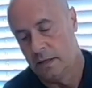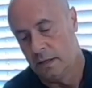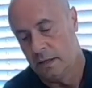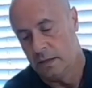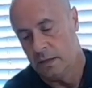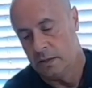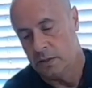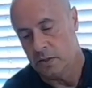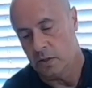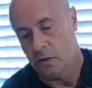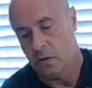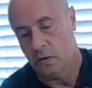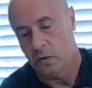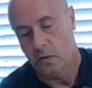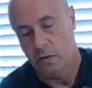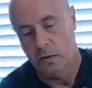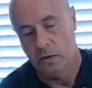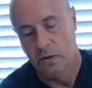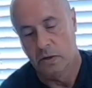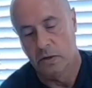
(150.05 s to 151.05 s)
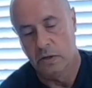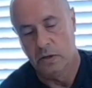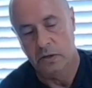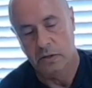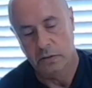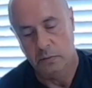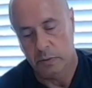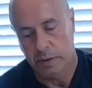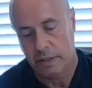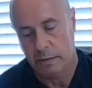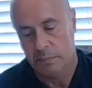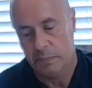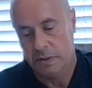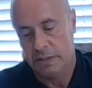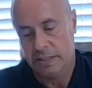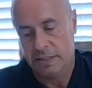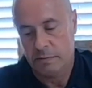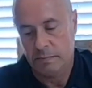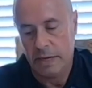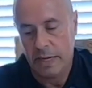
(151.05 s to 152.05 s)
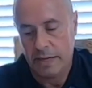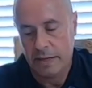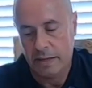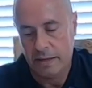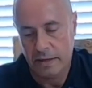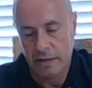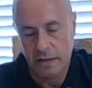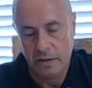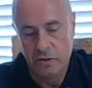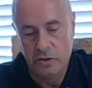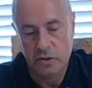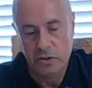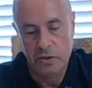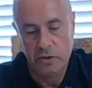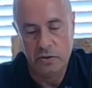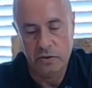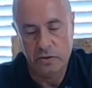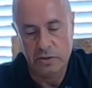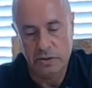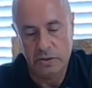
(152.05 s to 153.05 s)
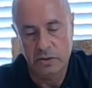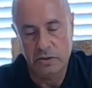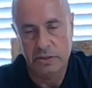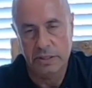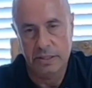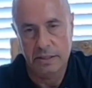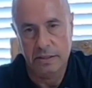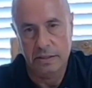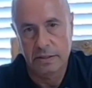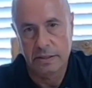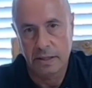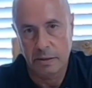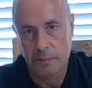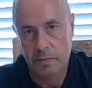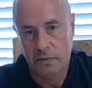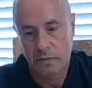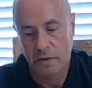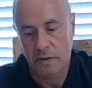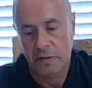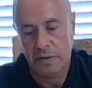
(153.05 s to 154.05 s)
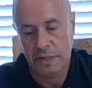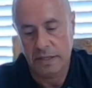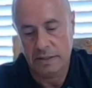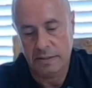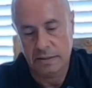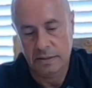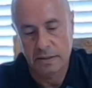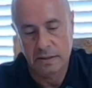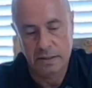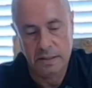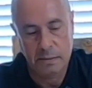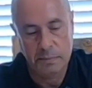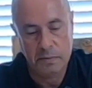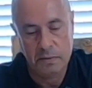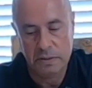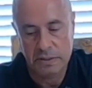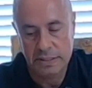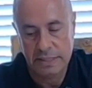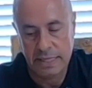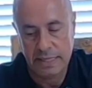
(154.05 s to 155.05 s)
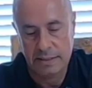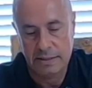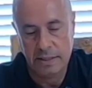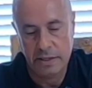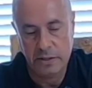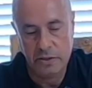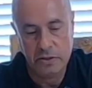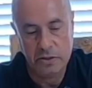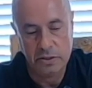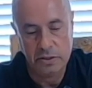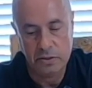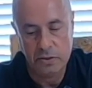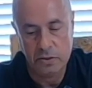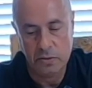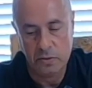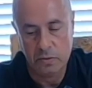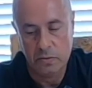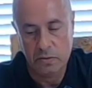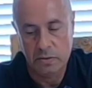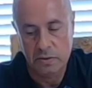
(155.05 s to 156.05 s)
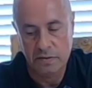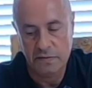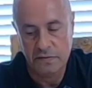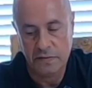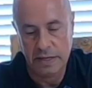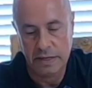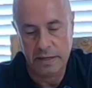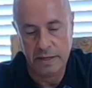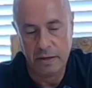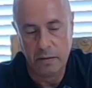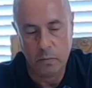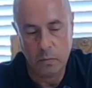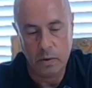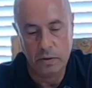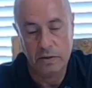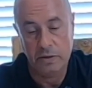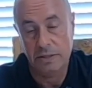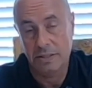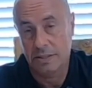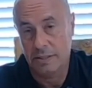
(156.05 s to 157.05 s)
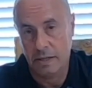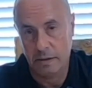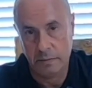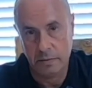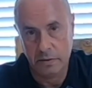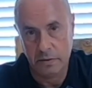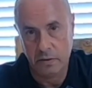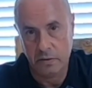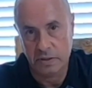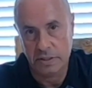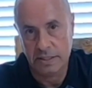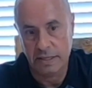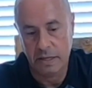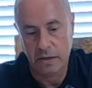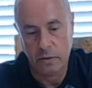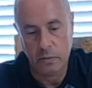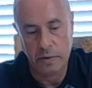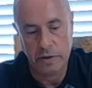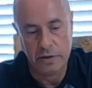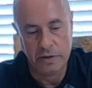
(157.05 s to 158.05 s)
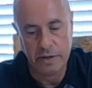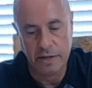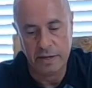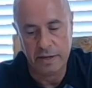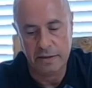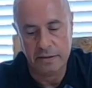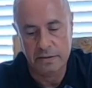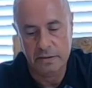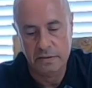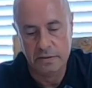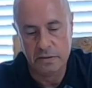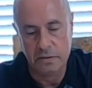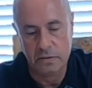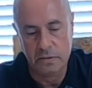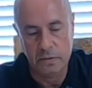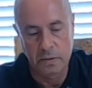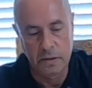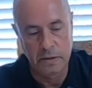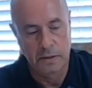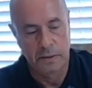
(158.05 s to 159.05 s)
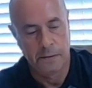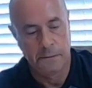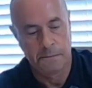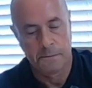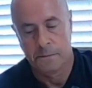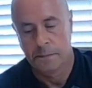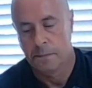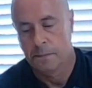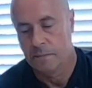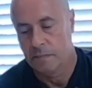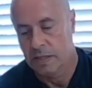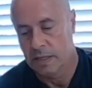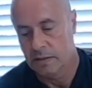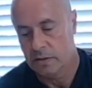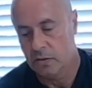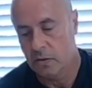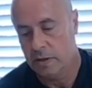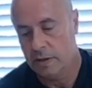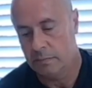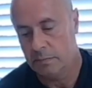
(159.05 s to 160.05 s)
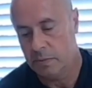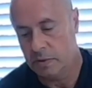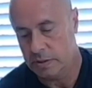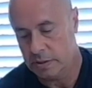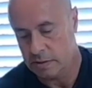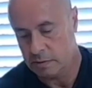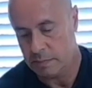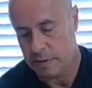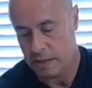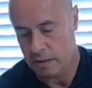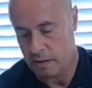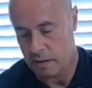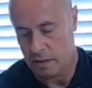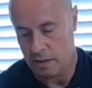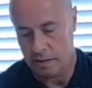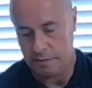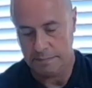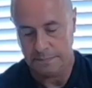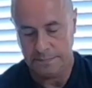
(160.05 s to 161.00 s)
So we're gonna put this back in and I'll show you there's a couple of things, a couple of tests that you can do to find out whether it's time to throw this guy away or not. So let's go ahead and put this back on.